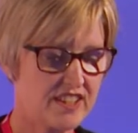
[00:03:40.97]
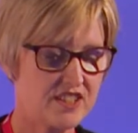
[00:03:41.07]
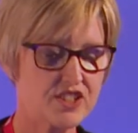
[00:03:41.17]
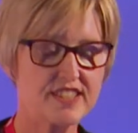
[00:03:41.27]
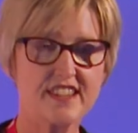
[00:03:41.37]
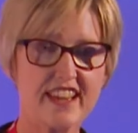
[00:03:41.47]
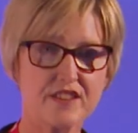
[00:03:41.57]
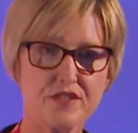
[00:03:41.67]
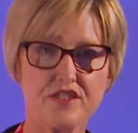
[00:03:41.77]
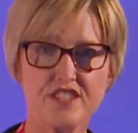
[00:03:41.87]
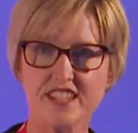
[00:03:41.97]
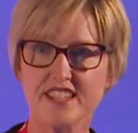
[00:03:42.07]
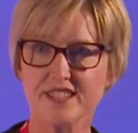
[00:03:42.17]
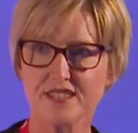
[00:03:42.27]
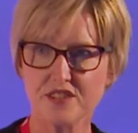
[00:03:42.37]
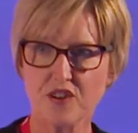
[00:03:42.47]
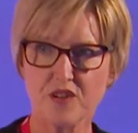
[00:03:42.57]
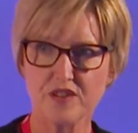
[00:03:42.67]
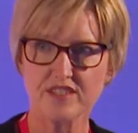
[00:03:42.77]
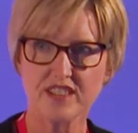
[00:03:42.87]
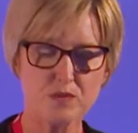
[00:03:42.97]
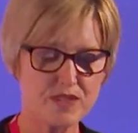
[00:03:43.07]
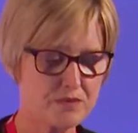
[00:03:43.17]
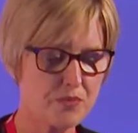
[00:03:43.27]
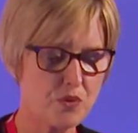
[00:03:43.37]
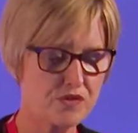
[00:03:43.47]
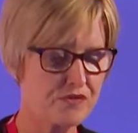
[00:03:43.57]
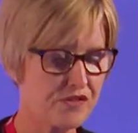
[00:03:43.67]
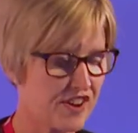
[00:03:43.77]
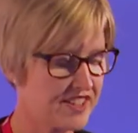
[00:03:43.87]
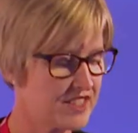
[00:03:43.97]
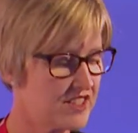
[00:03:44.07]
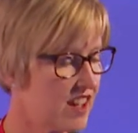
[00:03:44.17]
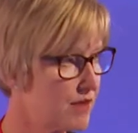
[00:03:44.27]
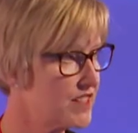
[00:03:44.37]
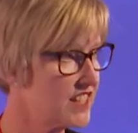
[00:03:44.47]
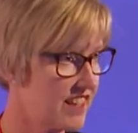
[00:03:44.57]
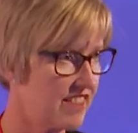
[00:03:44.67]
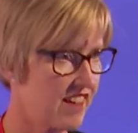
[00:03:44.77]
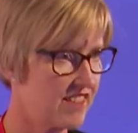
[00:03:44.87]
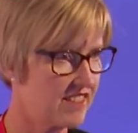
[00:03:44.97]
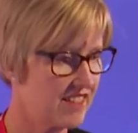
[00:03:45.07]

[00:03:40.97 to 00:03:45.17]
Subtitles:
Just like 30 years ago, it was important for us to come together.